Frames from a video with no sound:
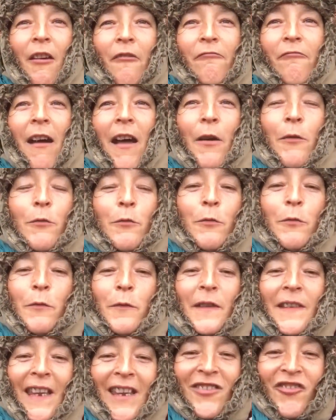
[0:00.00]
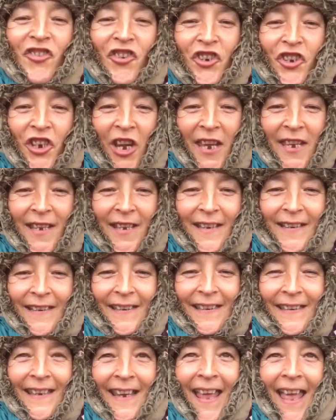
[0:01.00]
rattles and
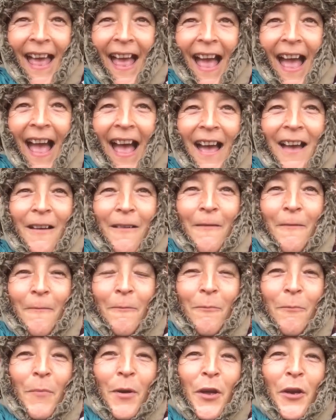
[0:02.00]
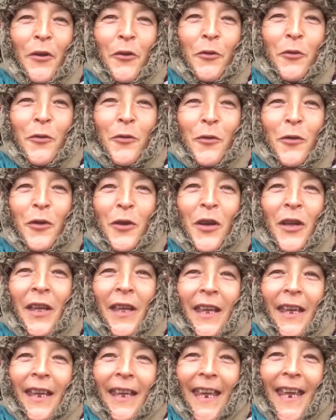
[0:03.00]
shakes at my door,
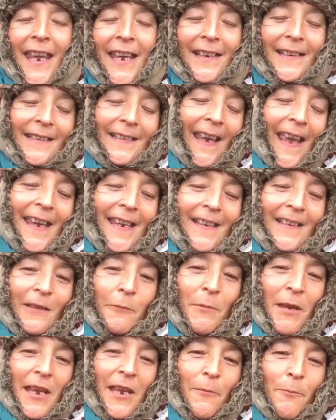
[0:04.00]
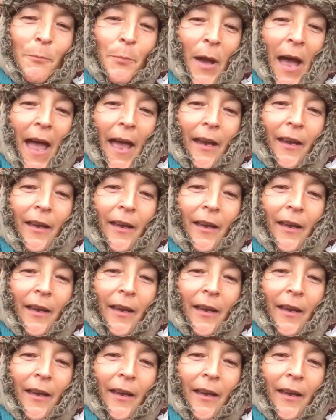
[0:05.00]
it takes me back